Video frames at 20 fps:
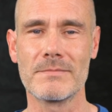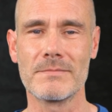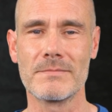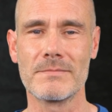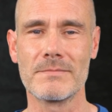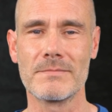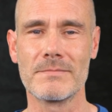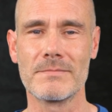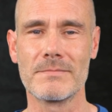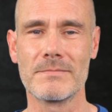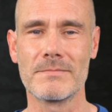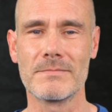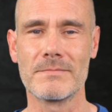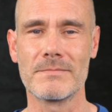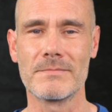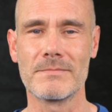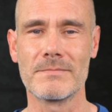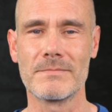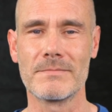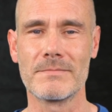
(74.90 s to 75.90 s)

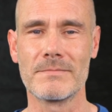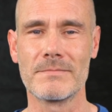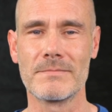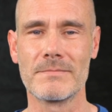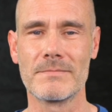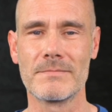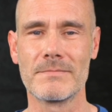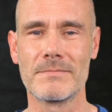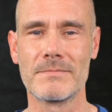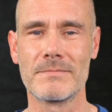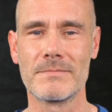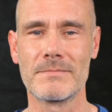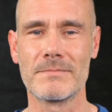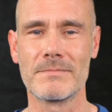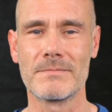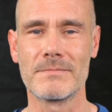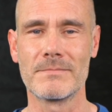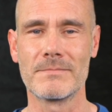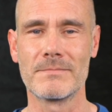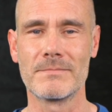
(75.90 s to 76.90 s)

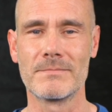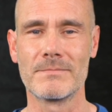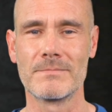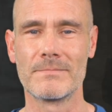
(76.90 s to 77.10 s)
(silence)